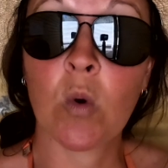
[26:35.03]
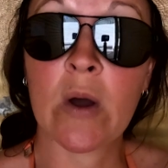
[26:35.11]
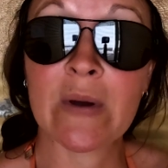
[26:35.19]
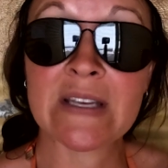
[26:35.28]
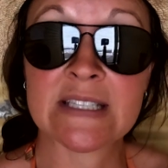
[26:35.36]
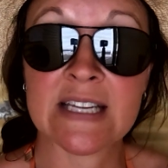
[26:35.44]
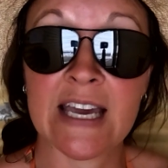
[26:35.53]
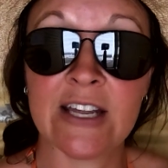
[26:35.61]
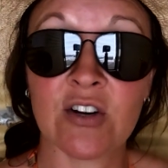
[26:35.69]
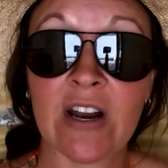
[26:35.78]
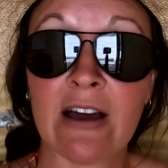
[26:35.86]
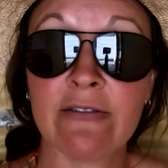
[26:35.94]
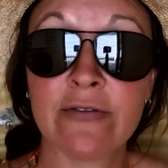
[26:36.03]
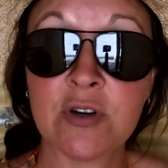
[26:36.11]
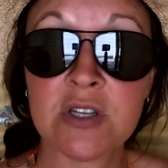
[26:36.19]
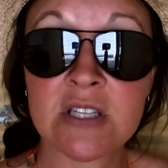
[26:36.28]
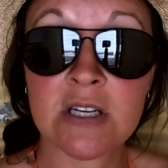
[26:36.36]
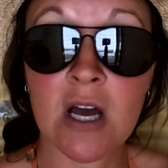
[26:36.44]
Where we stayed on our
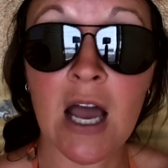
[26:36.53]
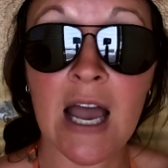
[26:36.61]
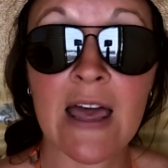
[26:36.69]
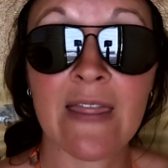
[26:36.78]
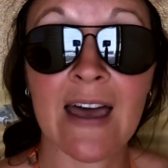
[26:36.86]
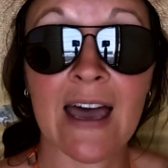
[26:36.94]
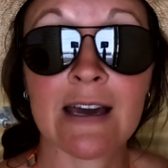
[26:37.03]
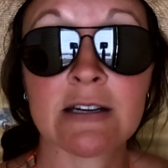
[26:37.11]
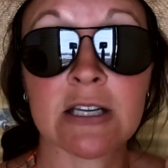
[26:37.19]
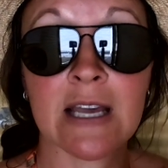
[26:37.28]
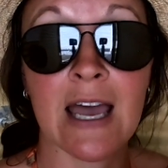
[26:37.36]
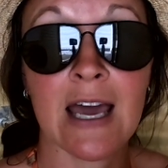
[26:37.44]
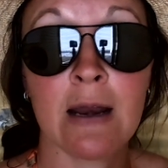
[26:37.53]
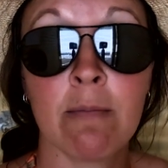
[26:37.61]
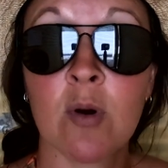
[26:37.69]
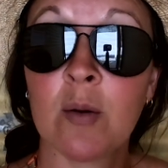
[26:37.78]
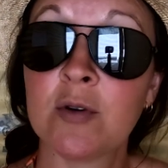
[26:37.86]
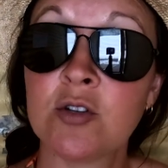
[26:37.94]
first night, they actually
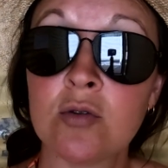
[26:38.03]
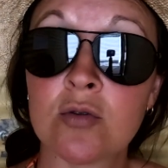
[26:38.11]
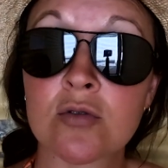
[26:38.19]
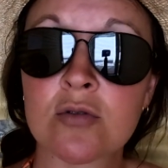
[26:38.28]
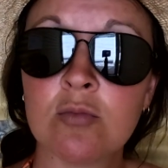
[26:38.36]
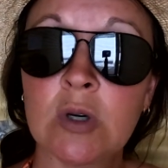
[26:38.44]
had proper doors.